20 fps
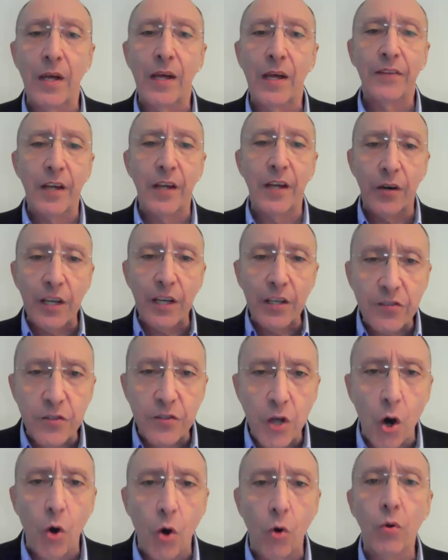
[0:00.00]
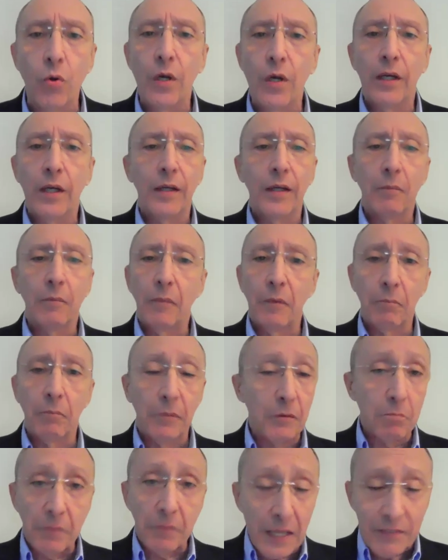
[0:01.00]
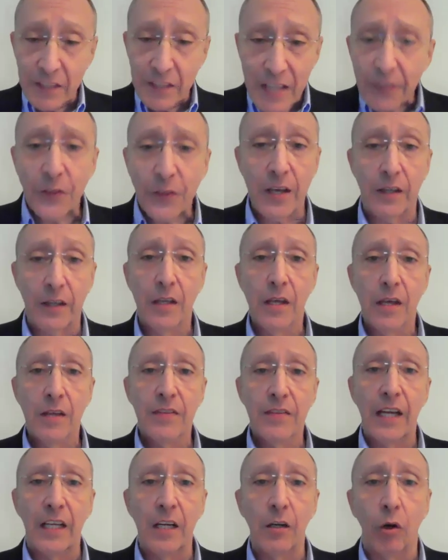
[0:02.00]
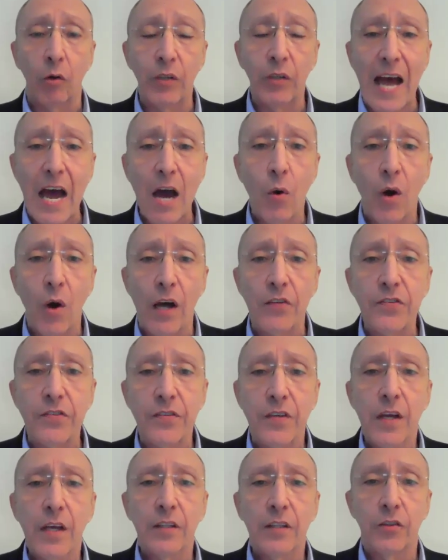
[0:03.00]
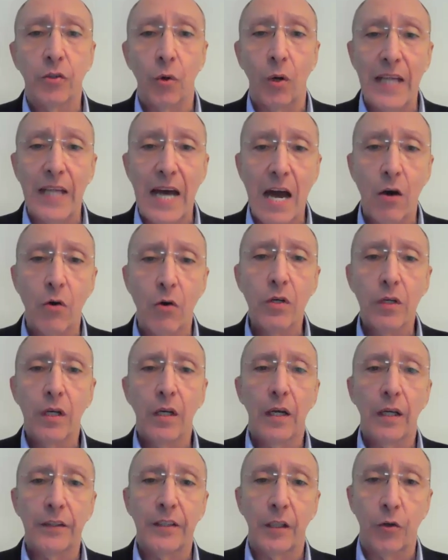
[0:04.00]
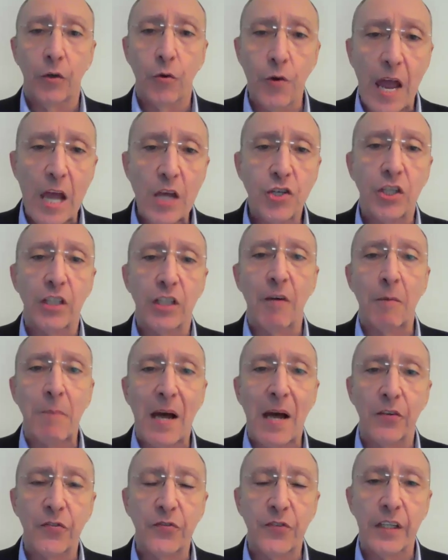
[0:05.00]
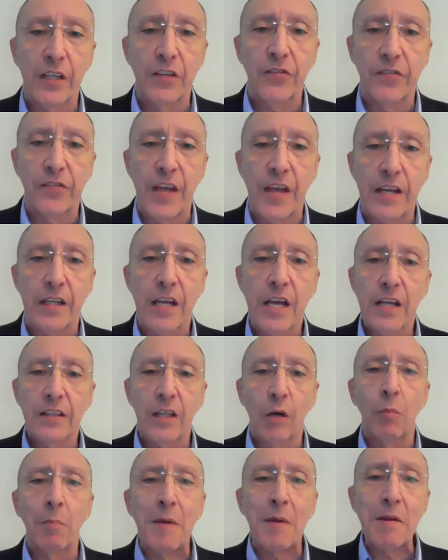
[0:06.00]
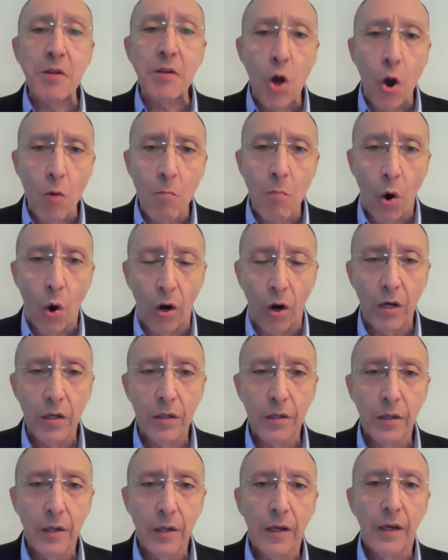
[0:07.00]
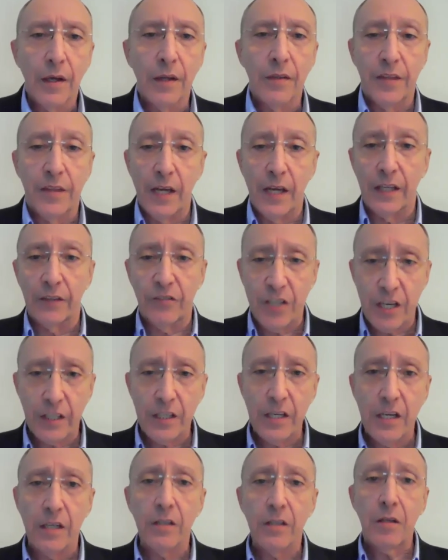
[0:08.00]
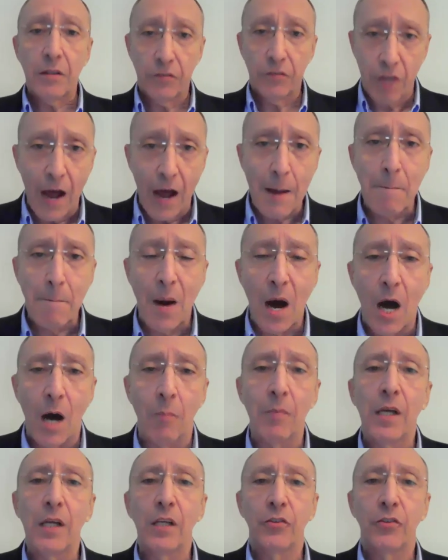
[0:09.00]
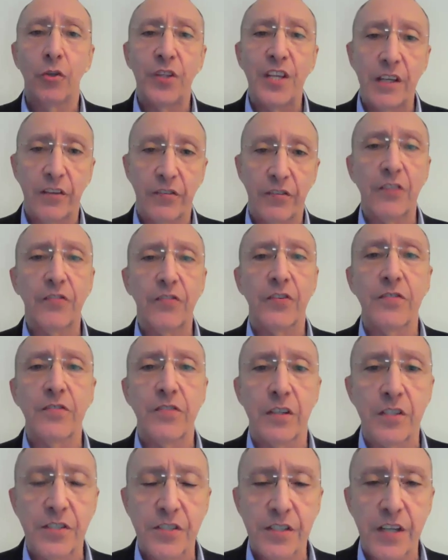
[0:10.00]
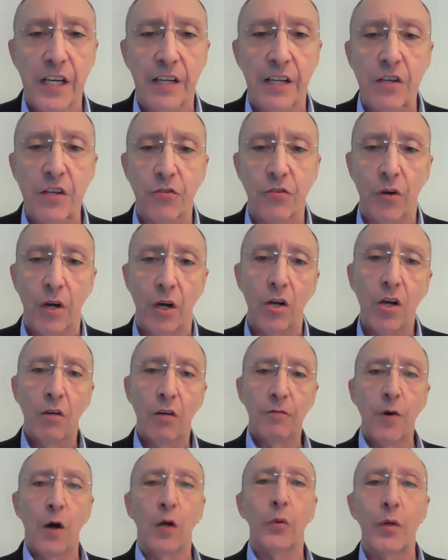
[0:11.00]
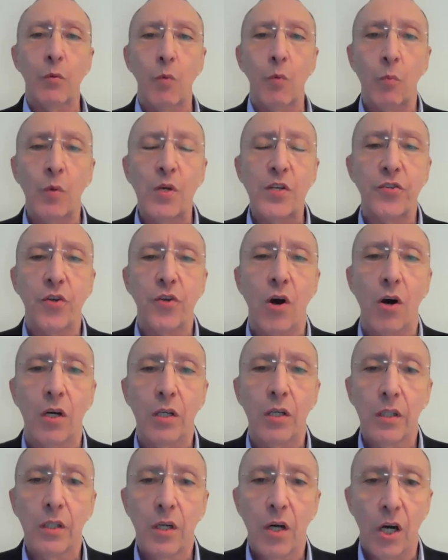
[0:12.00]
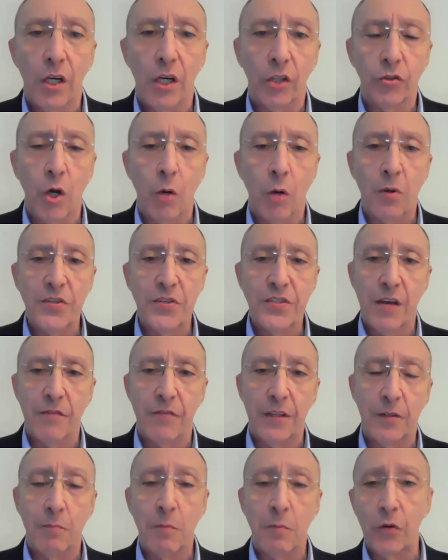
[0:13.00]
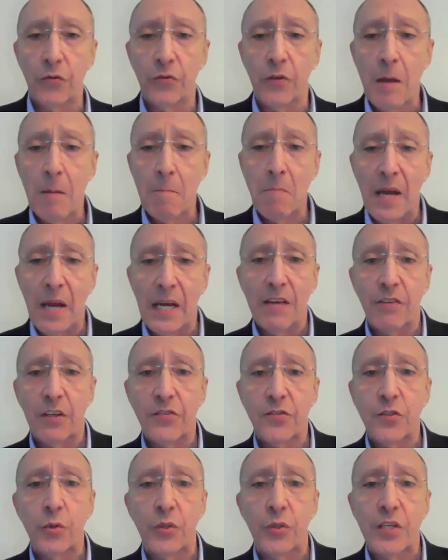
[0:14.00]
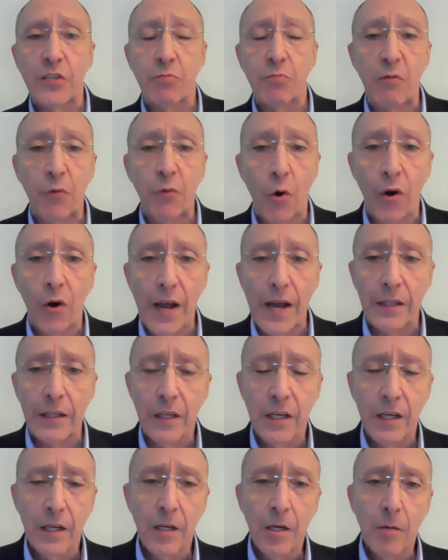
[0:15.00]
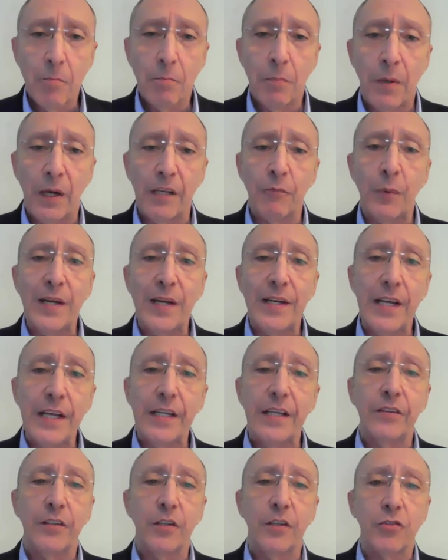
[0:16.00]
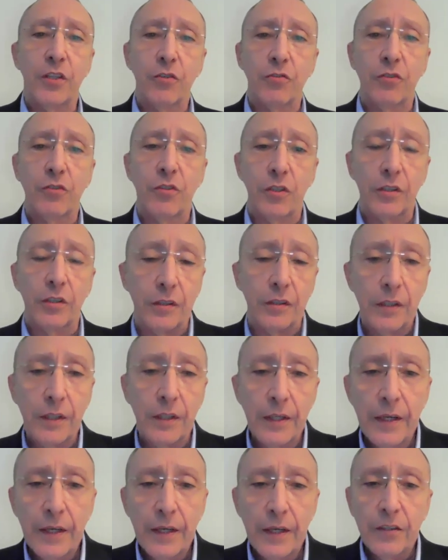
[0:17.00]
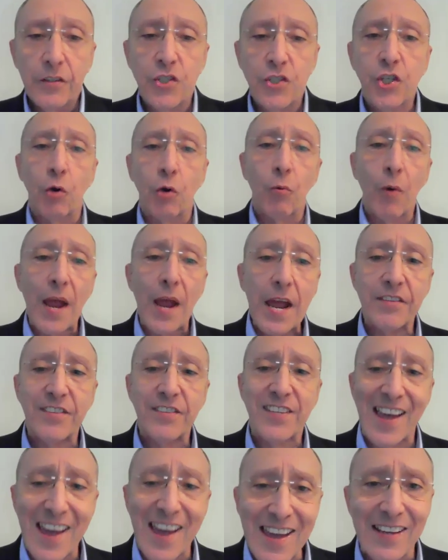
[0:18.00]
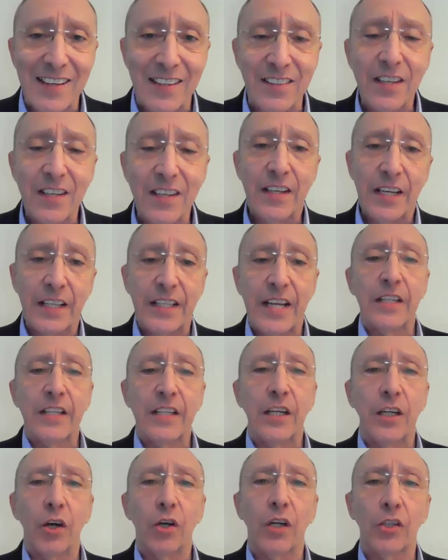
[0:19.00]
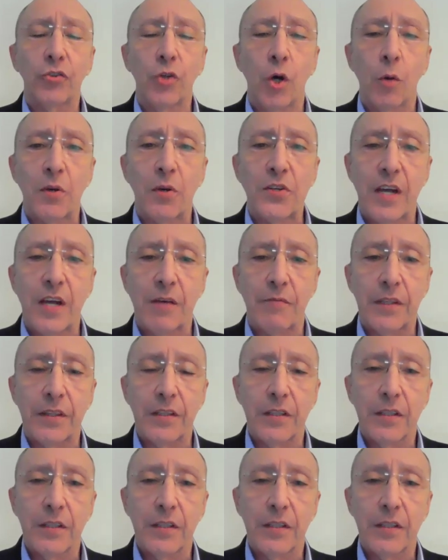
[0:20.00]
There is nothing that can allow us to allow the creation of a Palestinian state that would be no more than a ticking time bomb to the existence of the state of Israel following what we saw on October 7th. Many of us knew this beforehand, but if we needed the charade to end, it ended on October 7th.